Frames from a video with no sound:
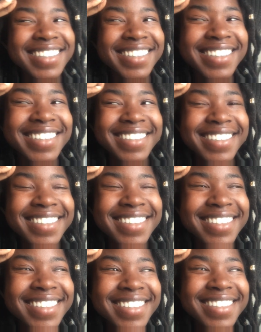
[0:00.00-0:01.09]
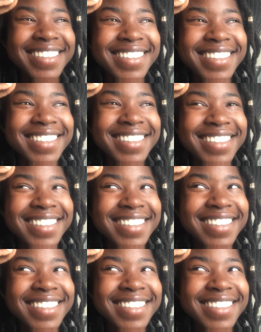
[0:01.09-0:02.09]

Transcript: (no one is talking)